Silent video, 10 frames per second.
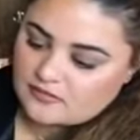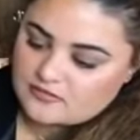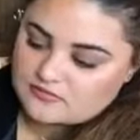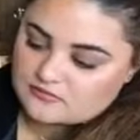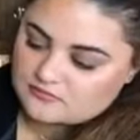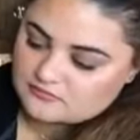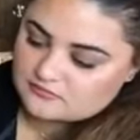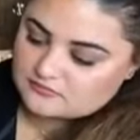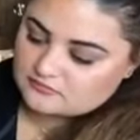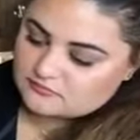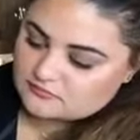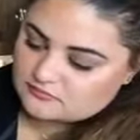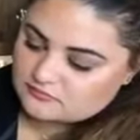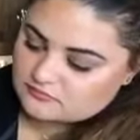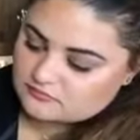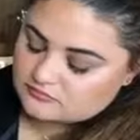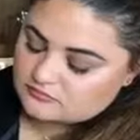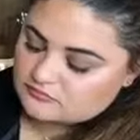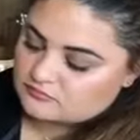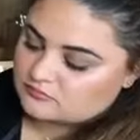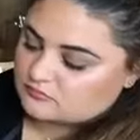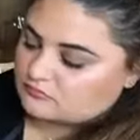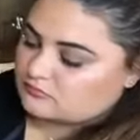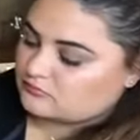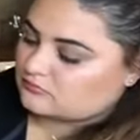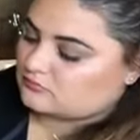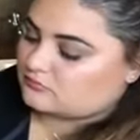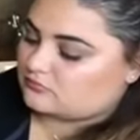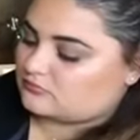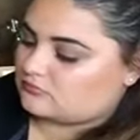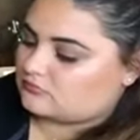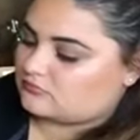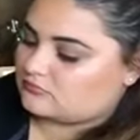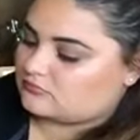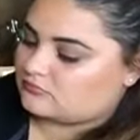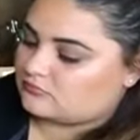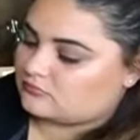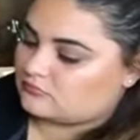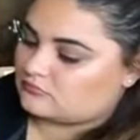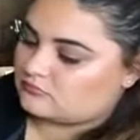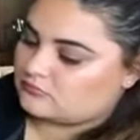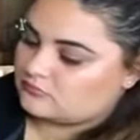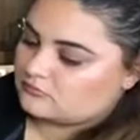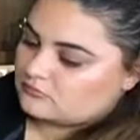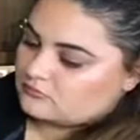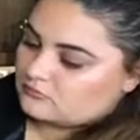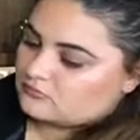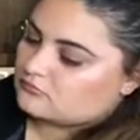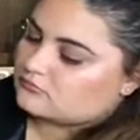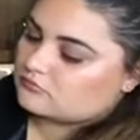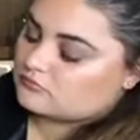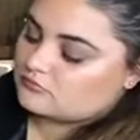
[no speech]